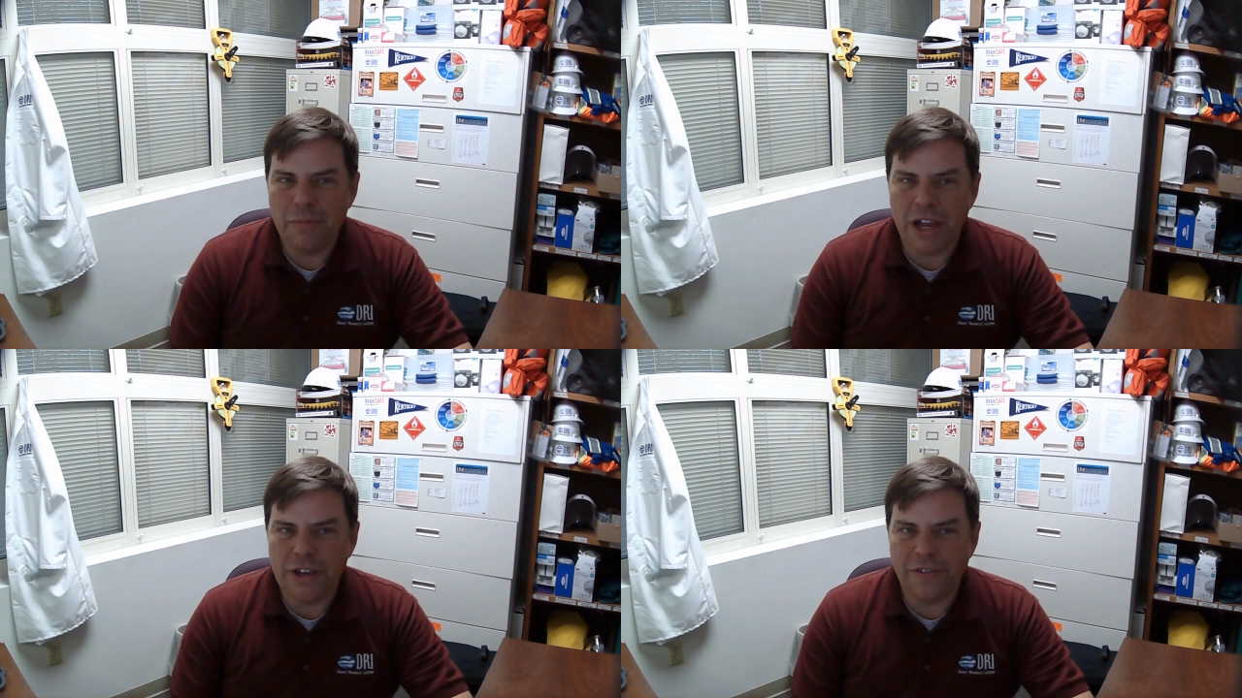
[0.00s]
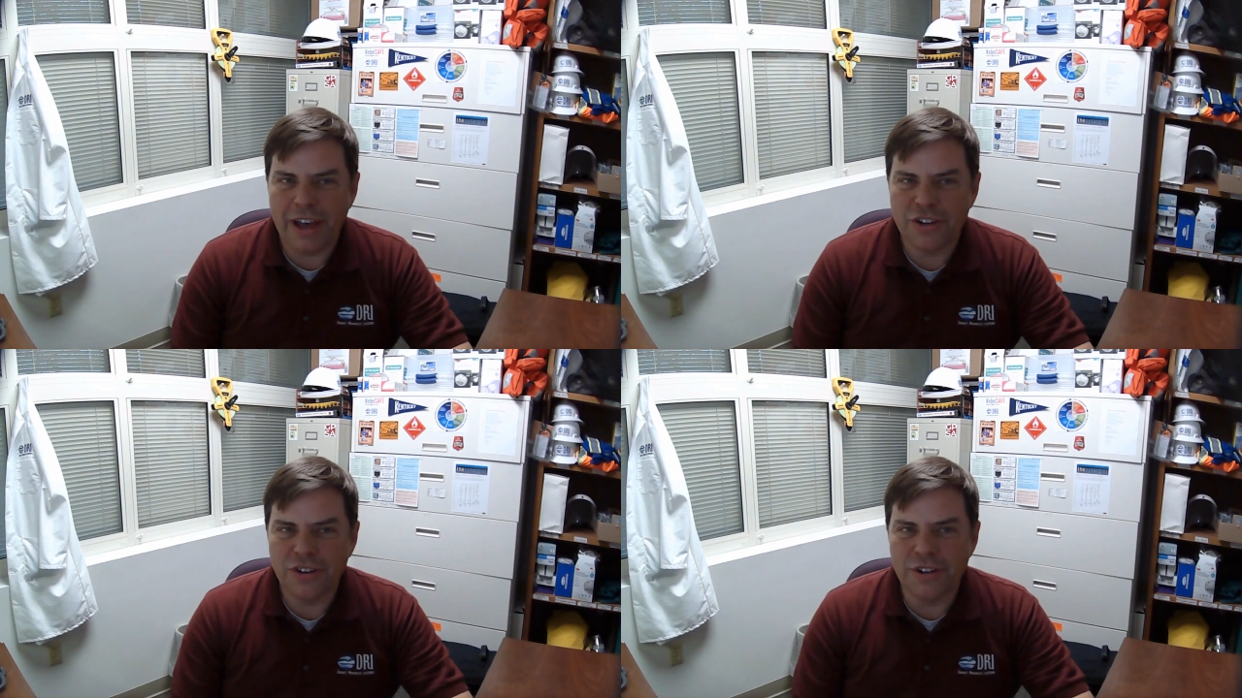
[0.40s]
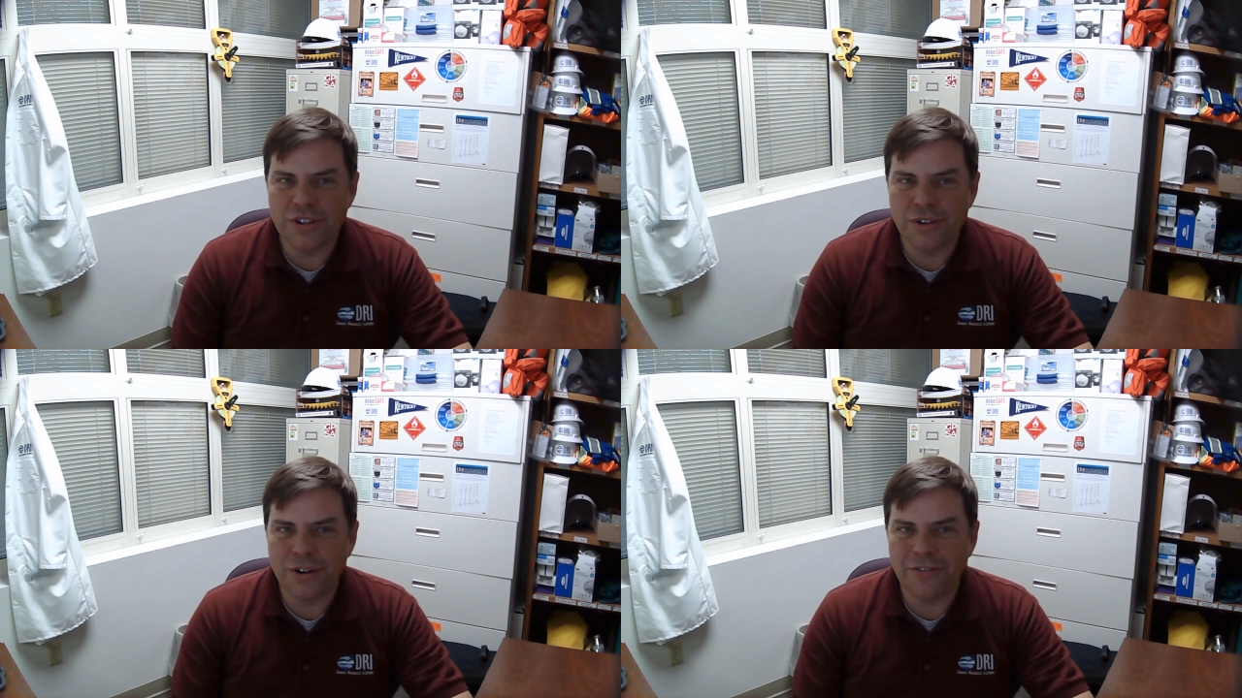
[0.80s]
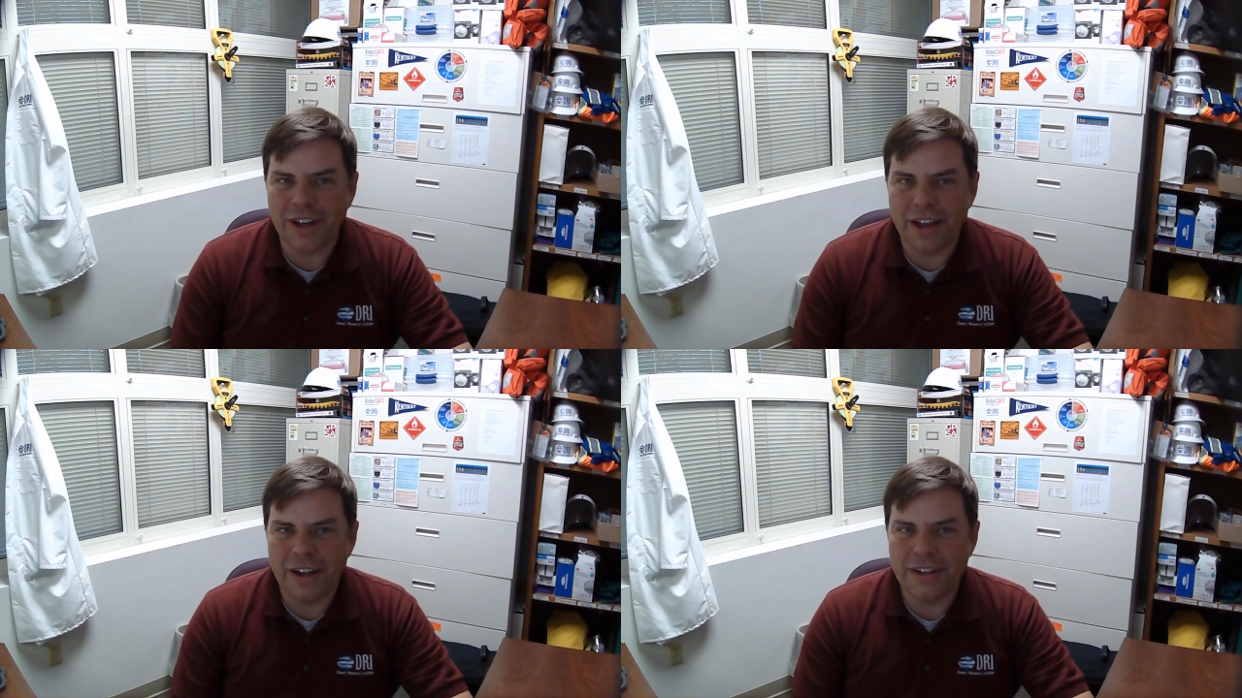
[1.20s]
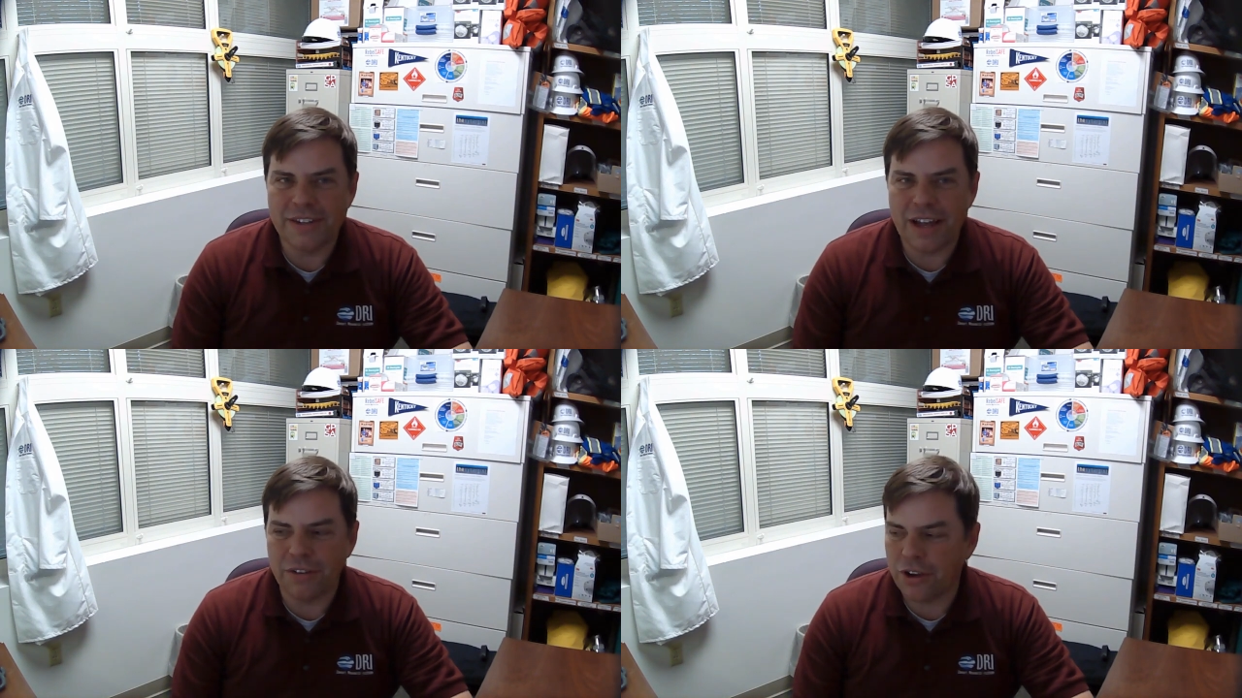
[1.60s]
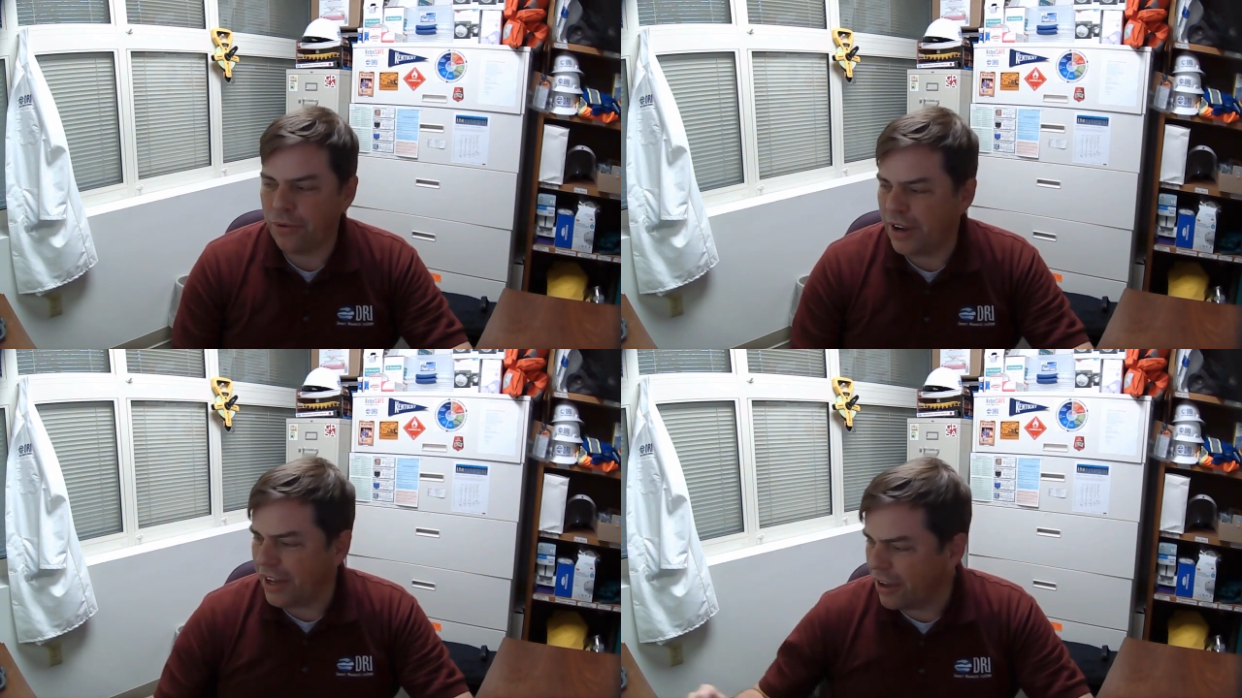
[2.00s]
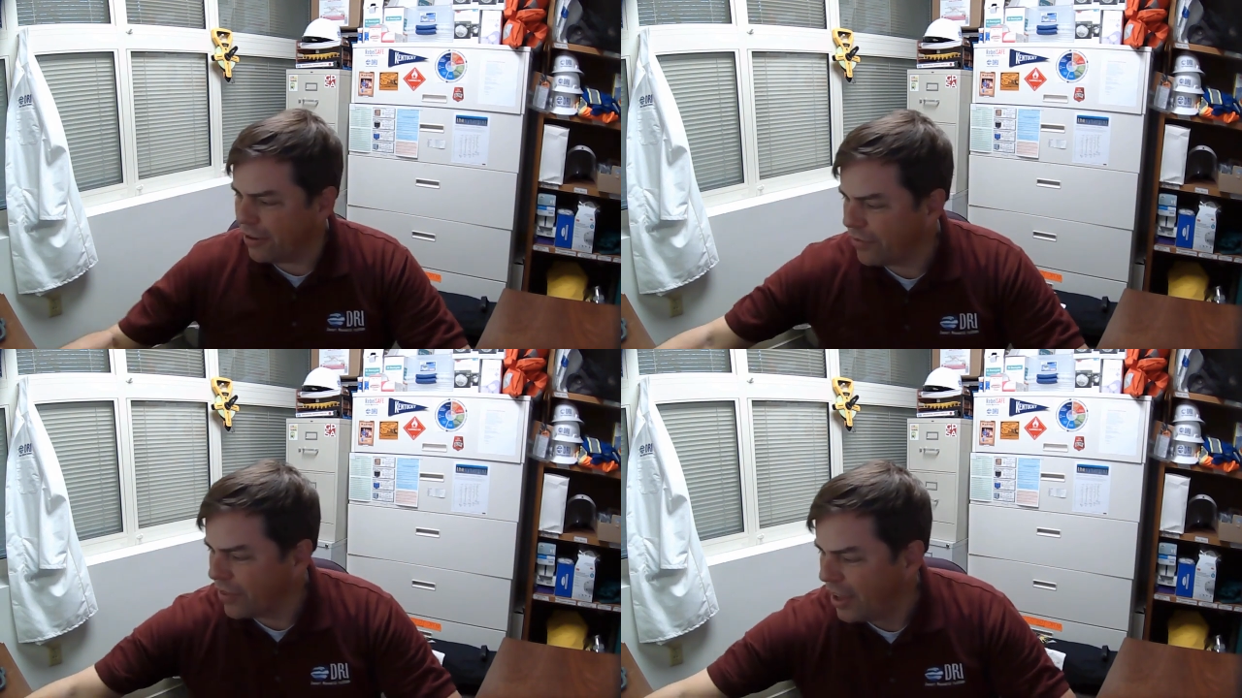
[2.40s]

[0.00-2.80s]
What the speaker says: manufactured and certified in South Korea.